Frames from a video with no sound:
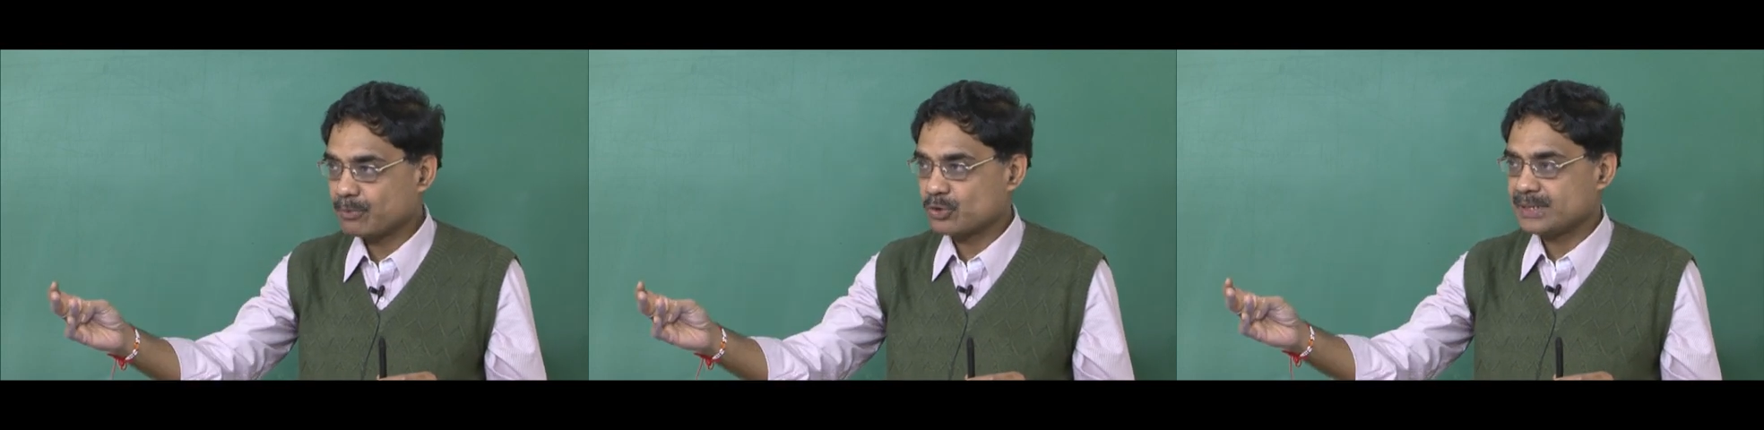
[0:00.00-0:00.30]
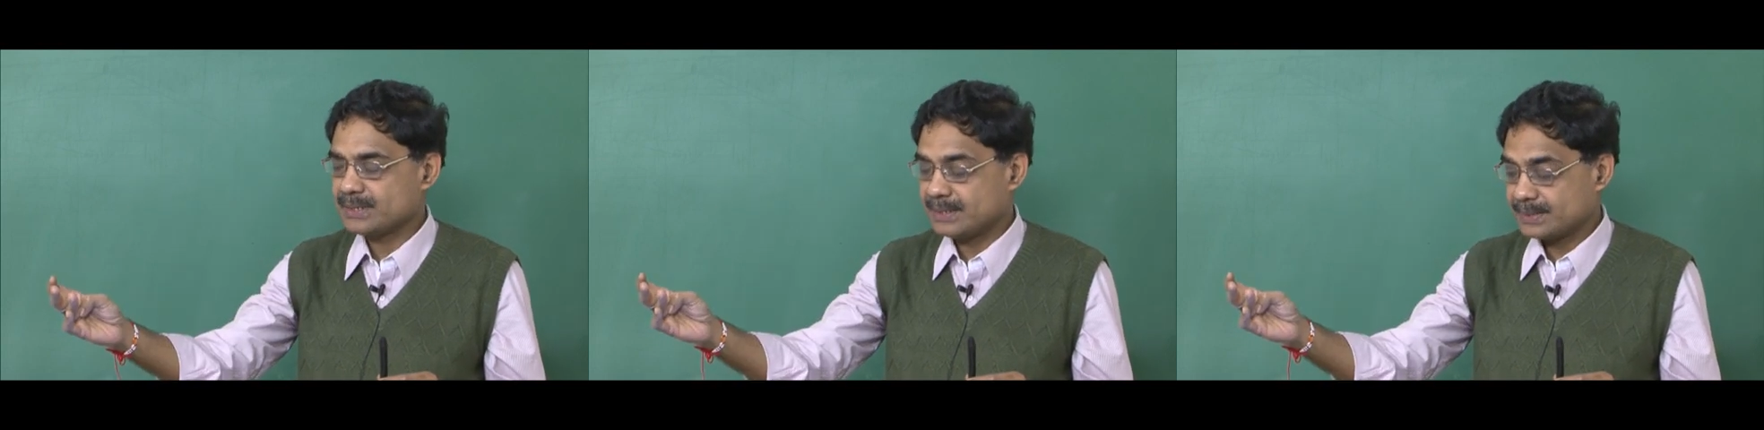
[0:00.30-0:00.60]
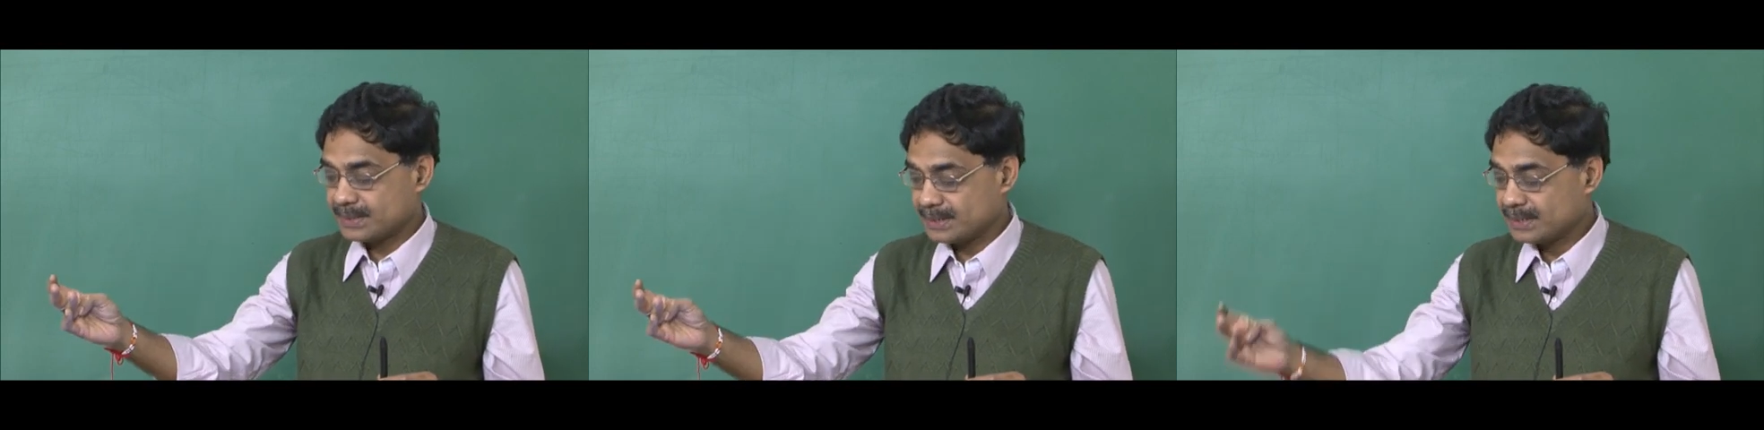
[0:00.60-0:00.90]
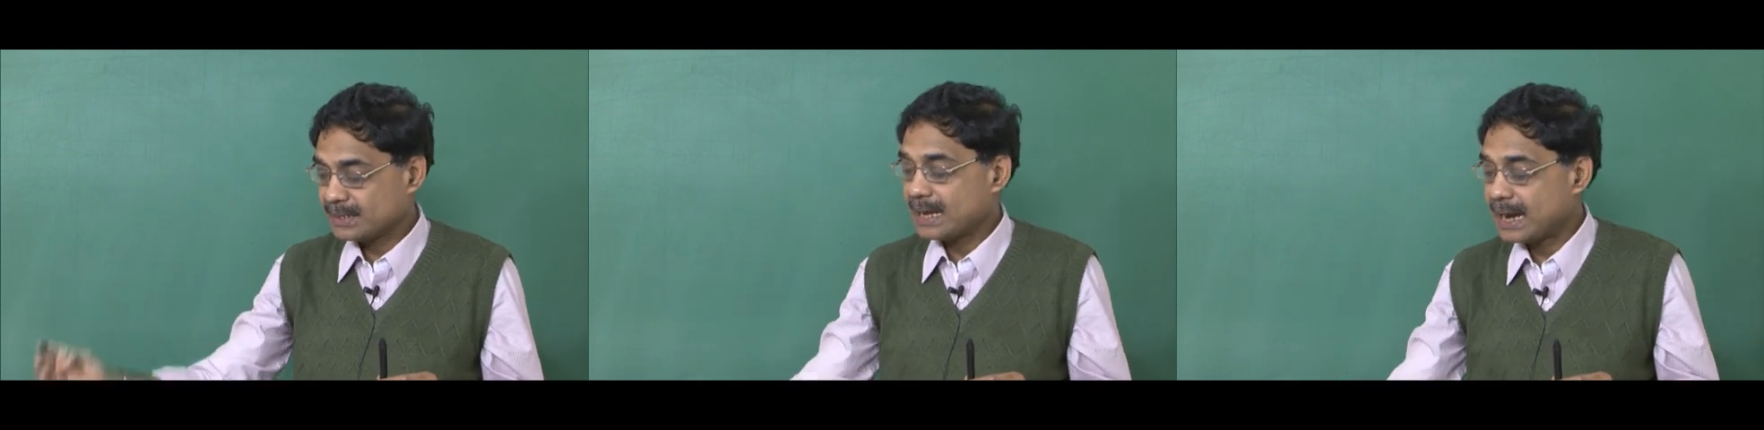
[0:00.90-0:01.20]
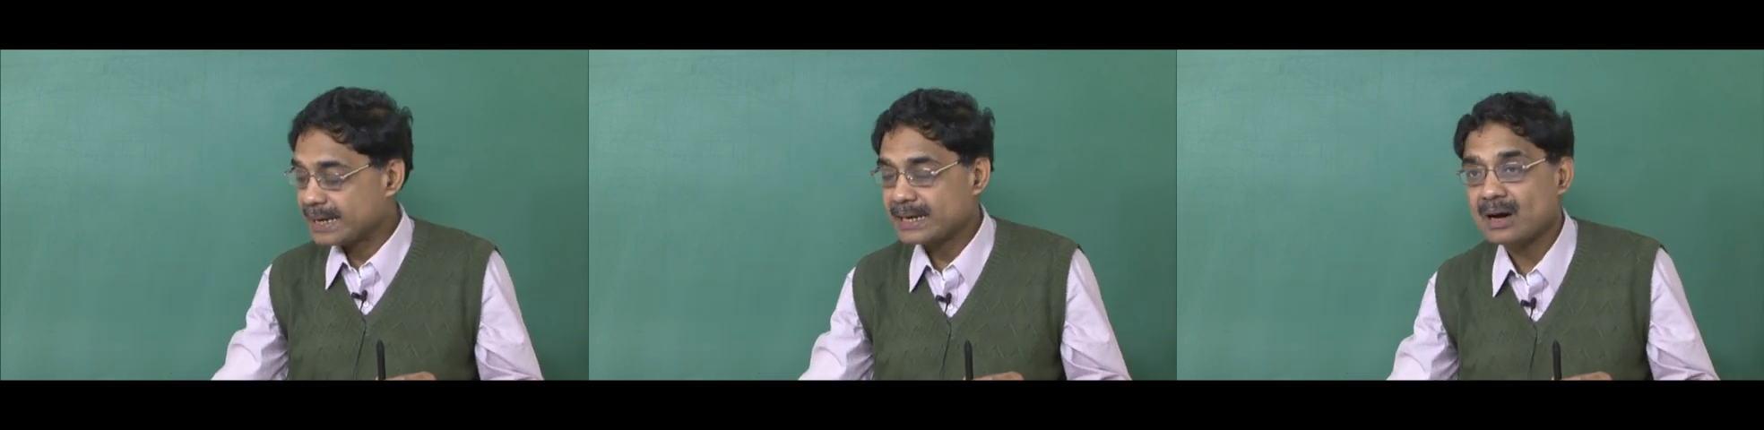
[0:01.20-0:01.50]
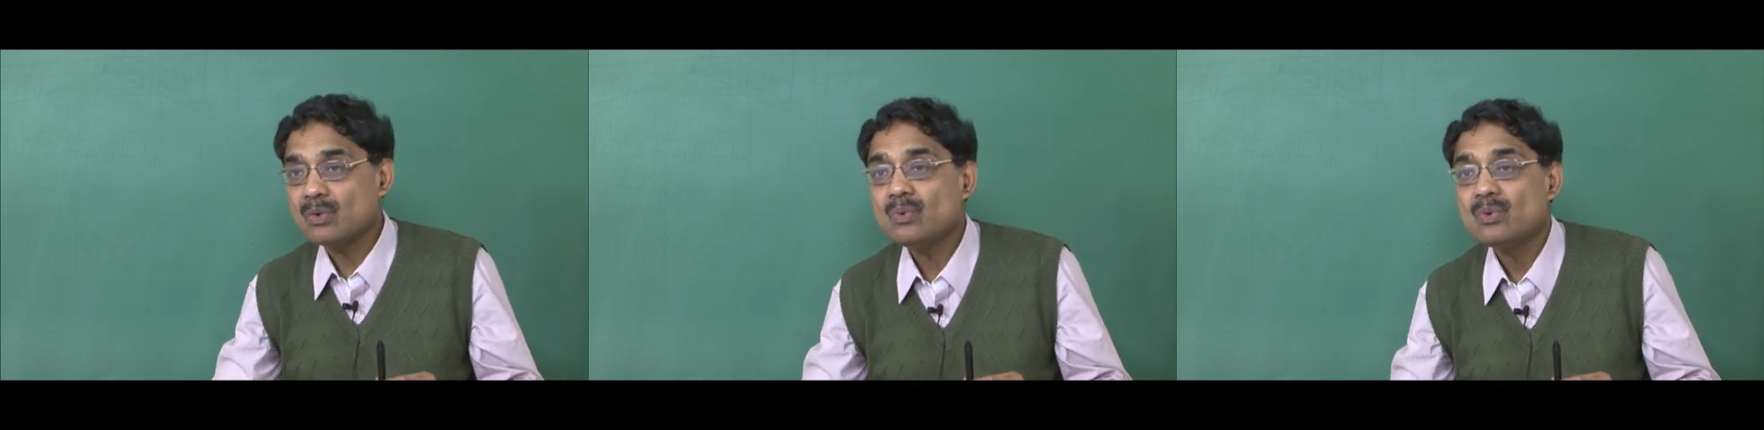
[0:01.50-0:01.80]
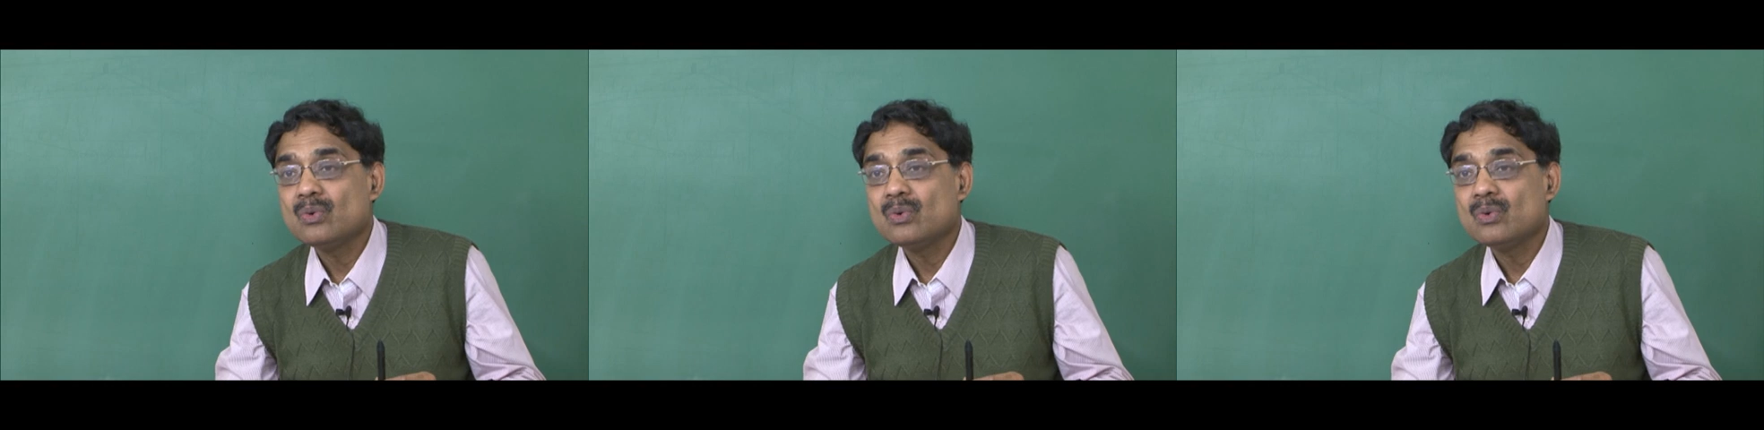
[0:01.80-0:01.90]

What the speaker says: processes, I now